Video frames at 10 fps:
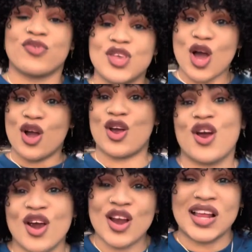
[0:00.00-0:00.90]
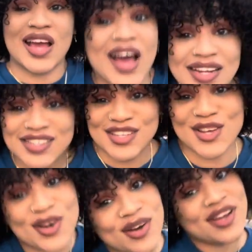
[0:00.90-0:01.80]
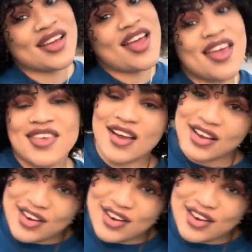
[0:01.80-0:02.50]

Your girl got you. You